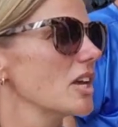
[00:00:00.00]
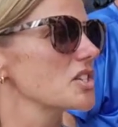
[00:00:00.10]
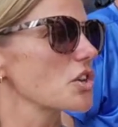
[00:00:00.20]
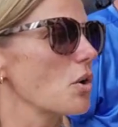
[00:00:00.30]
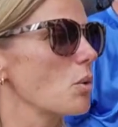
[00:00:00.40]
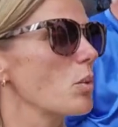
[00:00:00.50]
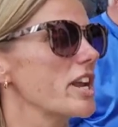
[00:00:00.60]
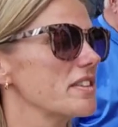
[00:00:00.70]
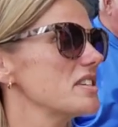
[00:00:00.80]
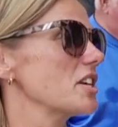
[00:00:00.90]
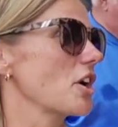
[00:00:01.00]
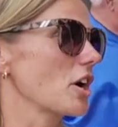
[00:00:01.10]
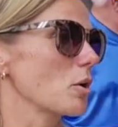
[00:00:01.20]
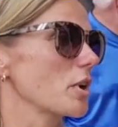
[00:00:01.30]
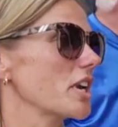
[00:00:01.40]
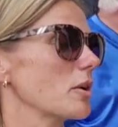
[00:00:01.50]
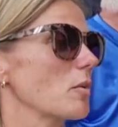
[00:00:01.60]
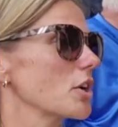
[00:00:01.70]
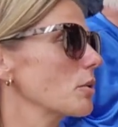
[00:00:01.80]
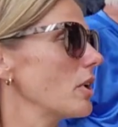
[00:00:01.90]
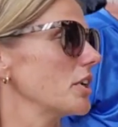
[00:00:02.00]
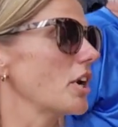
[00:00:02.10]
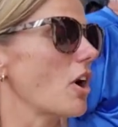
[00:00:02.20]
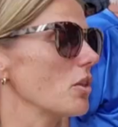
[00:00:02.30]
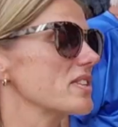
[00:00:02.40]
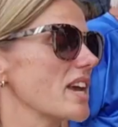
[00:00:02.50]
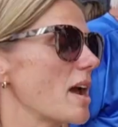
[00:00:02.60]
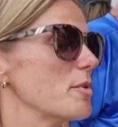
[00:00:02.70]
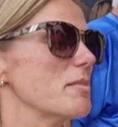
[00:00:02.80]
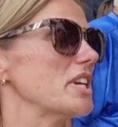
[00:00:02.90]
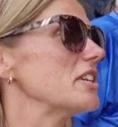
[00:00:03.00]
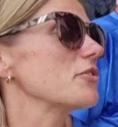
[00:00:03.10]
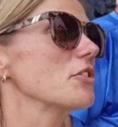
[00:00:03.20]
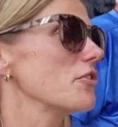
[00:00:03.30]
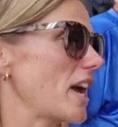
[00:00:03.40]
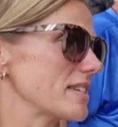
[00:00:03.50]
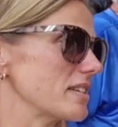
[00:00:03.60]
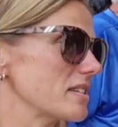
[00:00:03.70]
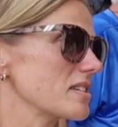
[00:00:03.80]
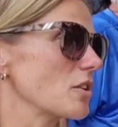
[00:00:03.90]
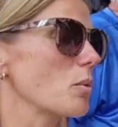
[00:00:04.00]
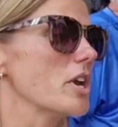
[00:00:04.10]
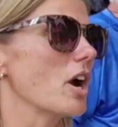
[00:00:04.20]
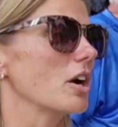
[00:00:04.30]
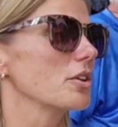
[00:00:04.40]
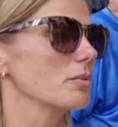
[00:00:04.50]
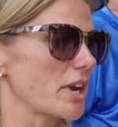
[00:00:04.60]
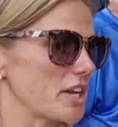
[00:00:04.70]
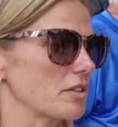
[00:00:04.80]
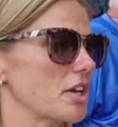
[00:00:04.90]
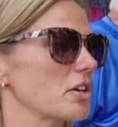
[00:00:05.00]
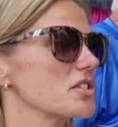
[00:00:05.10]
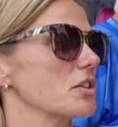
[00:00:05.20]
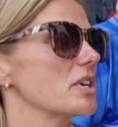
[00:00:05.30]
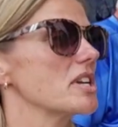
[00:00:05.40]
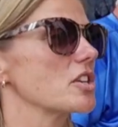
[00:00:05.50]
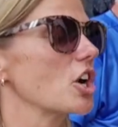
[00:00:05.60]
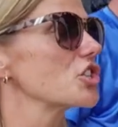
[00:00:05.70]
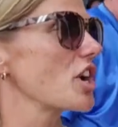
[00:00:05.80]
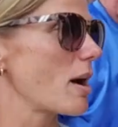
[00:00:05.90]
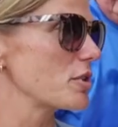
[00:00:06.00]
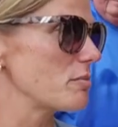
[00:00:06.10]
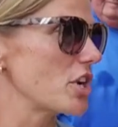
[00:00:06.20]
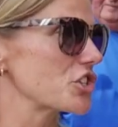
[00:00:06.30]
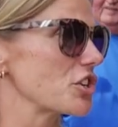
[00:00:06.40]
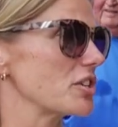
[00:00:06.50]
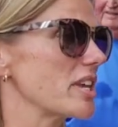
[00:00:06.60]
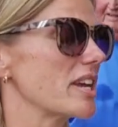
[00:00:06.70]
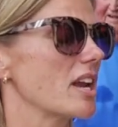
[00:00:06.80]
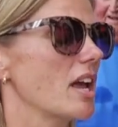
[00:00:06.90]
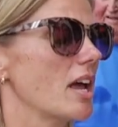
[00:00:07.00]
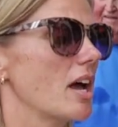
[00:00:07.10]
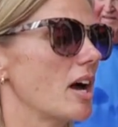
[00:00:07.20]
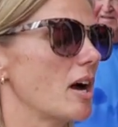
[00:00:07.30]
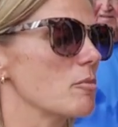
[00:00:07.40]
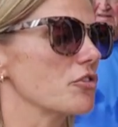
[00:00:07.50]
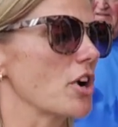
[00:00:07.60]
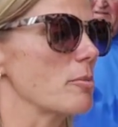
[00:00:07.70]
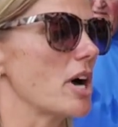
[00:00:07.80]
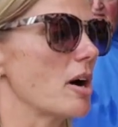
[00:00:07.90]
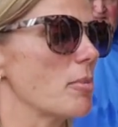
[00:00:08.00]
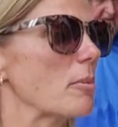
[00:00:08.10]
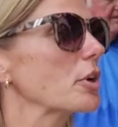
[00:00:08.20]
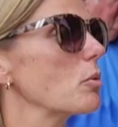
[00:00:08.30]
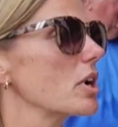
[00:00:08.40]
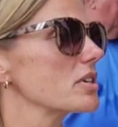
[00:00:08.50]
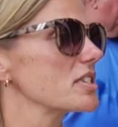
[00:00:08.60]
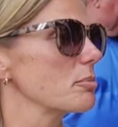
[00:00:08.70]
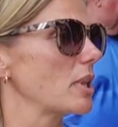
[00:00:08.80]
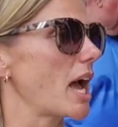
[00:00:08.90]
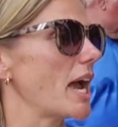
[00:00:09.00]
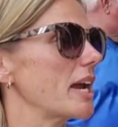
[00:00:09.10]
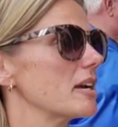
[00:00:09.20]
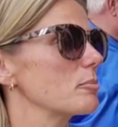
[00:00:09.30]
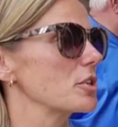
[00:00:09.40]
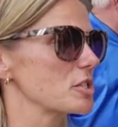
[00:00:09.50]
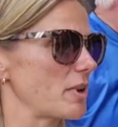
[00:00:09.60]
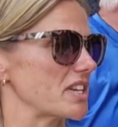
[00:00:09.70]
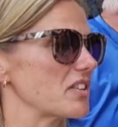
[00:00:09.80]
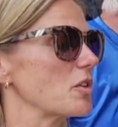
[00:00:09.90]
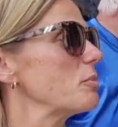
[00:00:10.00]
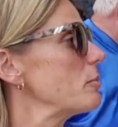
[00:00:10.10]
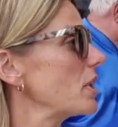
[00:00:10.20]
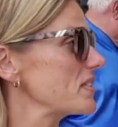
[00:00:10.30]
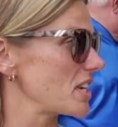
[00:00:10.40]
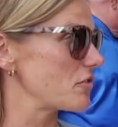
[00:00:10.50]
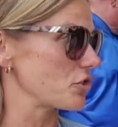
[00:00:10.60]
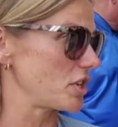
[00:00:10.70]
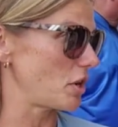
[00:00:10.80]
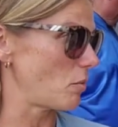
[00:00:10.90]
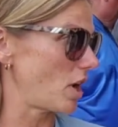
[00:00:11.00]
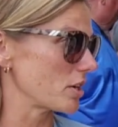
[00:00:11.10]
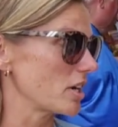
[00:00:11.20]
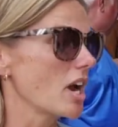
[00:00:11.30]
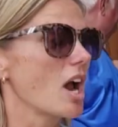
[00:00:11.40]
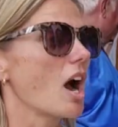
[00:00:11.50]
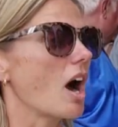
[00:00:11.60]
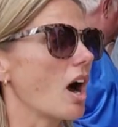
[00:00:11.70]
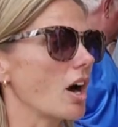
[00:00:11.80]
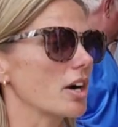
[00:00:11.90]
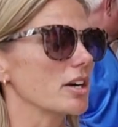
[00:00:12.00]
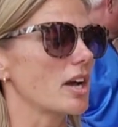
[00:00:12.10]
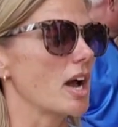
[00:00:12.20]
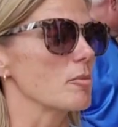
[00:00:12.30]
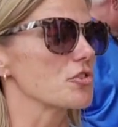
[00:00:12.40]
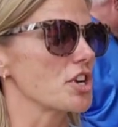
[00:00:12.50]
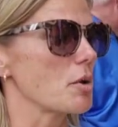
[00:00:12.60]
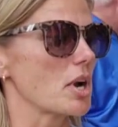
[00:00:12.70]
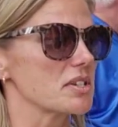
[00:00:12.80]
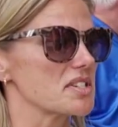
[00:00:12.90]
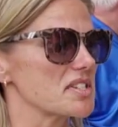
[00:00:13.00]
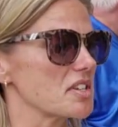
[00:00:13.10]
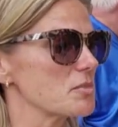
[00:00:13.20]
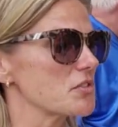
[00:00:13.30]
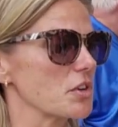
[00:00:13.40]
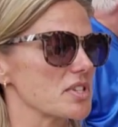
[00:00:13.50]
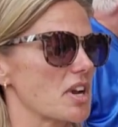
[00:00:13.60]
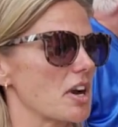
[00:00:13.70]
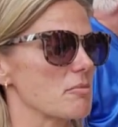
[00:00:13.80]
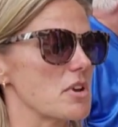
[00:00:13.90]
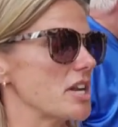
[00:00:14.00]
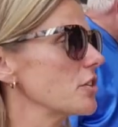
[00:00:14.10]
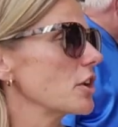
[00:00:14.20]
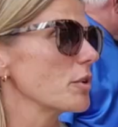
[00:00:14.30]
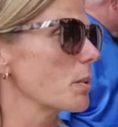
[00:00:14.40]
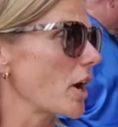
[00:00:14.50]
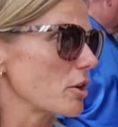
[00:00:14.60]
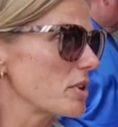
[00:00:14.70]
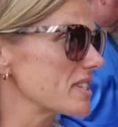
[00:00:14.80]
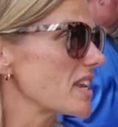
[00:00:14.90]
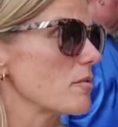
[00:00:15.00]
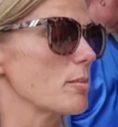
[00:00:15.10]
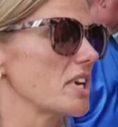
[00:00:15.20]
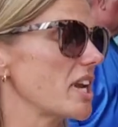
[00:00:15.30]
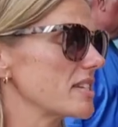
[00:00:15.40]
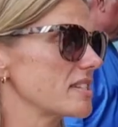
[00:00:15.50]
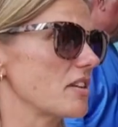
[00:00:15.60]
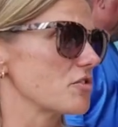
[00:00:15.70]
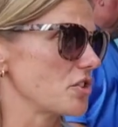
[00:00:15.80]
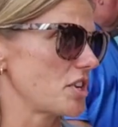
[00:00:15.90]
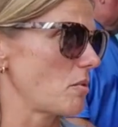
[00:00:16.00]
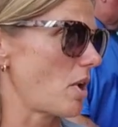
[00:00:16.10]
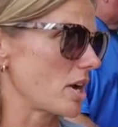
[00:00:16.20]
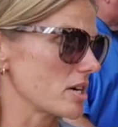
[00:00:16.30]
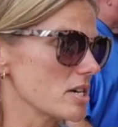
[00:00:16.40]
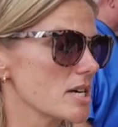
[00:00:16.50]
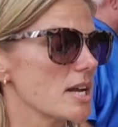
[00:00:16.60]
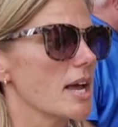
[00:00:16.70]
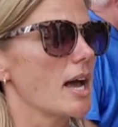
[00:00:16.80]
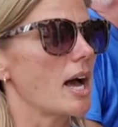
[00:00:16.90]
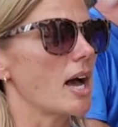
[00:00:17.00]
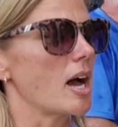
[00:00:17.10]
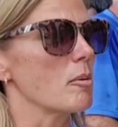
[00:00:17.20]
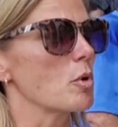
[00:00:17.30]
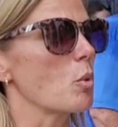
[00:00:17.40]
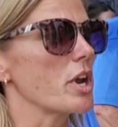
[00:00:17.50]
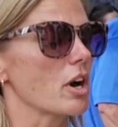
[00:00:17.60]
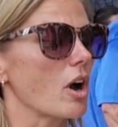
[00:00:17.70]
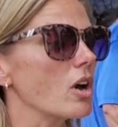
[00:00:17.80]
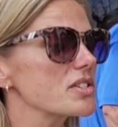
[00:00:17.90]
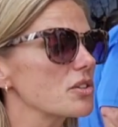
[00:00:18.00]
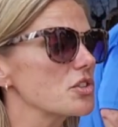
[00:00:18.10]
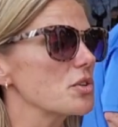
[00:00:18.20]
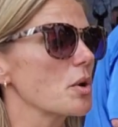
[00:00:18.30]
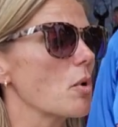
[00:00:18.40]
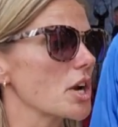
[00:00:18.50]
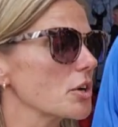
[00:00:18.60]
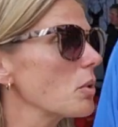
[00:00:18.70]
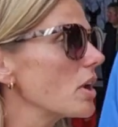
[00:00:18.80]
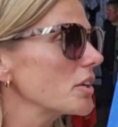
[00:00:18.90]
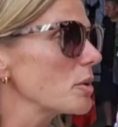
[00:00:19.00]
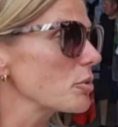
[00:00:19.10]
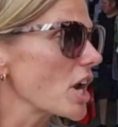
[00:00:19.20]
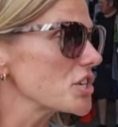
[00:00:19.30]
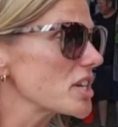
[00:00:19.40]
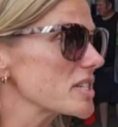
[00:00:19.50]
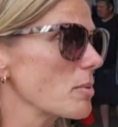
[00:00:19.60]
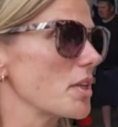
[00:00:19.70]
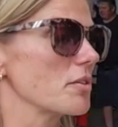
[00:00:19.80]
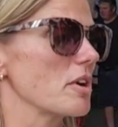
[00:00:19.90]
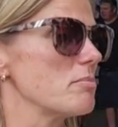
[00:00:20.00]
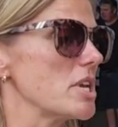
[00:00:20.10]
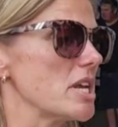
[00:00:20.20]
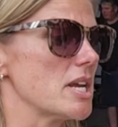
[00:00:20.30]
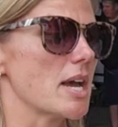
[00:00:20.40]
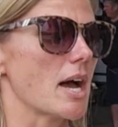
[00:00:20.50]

So we at the DNR are working on water quality all the time in many different facets. So we are the regulator, so it is our job to make sure that from a public water supply perspective that people have safe drinking water. Our drinking water systems, folks are meeting their requirements. Everybody has safe drinking water. We are also doing water quality projects, whether it be